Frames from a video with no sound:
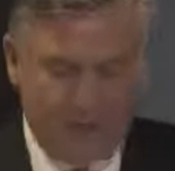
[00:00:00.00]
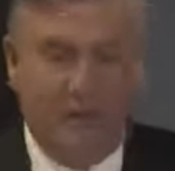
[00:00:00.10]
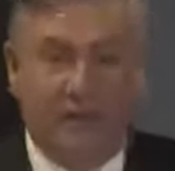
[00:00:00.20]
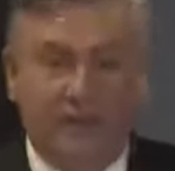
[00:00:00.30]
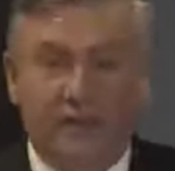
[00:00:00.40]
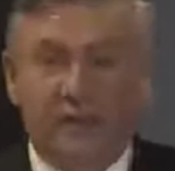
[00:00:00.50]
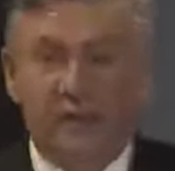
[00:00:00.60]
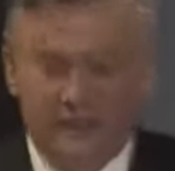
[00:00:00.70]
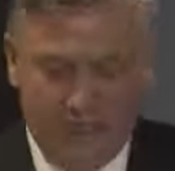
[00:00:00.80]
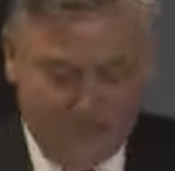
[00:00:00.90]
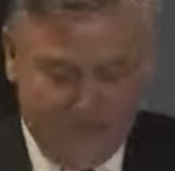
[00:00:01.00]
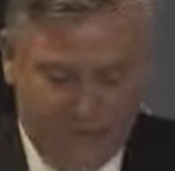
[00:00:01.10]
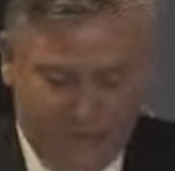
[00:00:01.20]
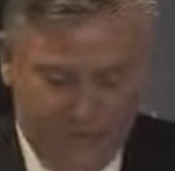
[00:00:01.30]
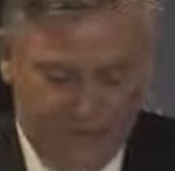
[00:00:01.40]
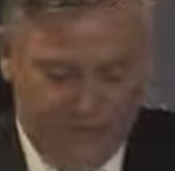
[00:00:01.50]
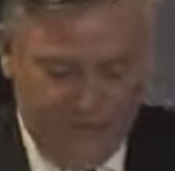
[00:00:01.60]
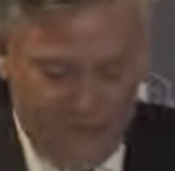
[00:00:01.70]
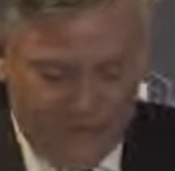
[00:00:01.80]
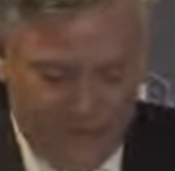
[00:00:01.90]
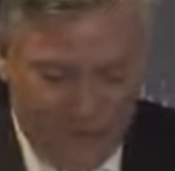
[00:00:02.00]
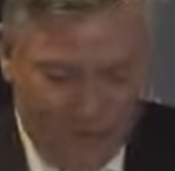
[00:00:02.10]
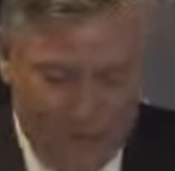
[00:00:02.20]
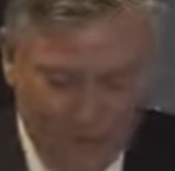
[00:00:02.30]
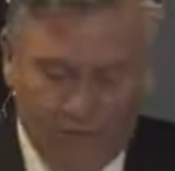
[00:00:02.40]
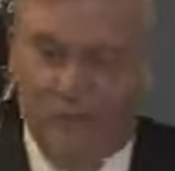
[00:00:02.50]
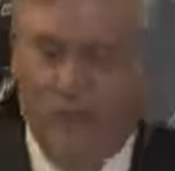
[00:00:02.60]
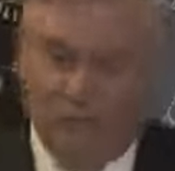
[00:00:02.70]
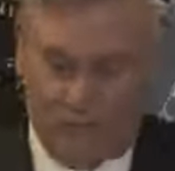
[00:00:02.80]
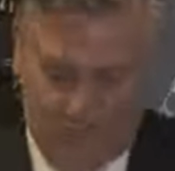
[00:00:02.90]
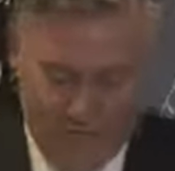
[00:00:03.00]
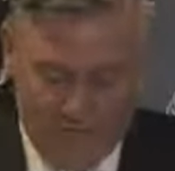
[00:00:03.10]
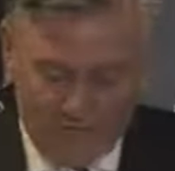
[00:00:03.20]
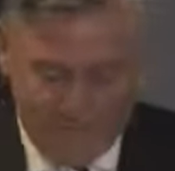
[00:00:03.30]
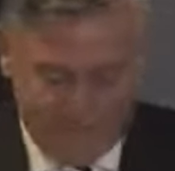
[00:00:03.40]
been a very successful and it's a world-first program.